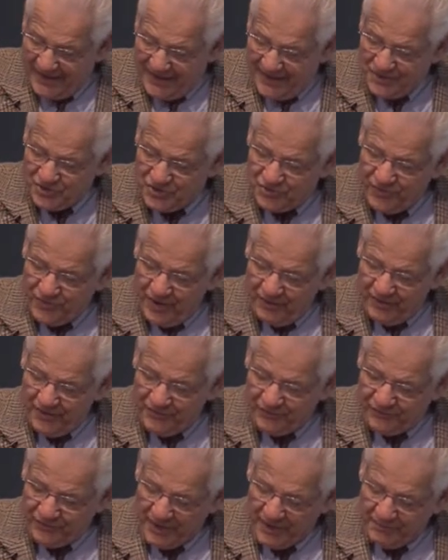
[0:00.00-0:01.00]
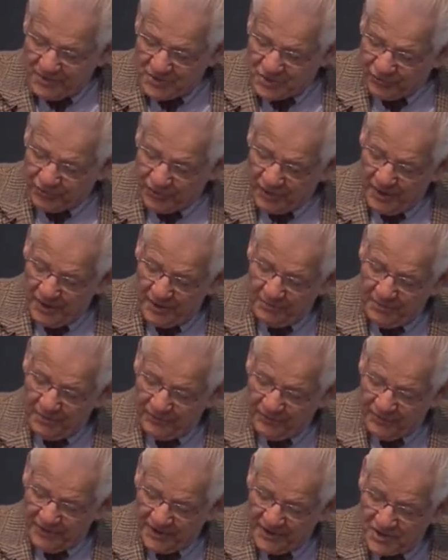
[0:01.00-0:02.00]
He is very famous for a number
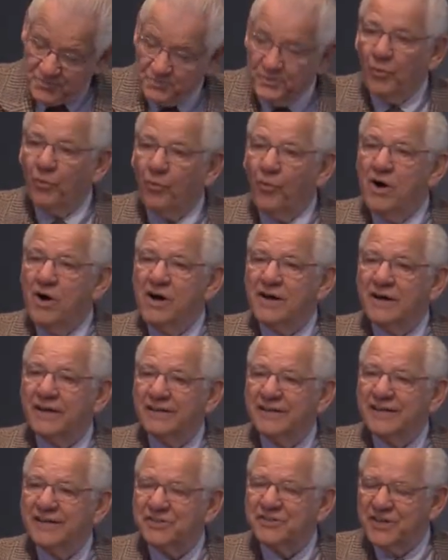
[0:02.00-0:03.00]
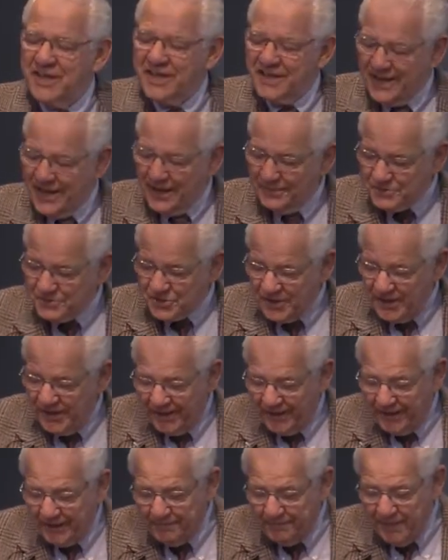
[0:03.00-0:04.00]
of things, but one is that he kept
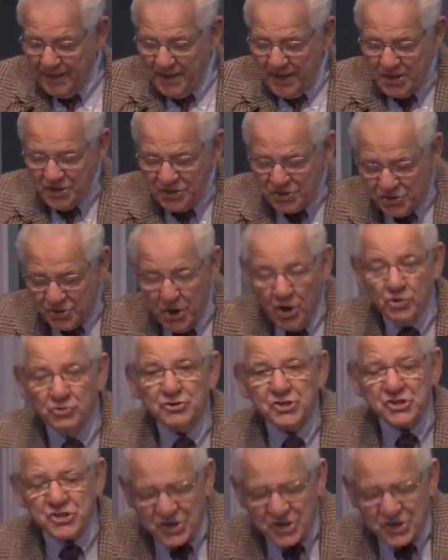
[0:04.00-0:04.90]
saying, don't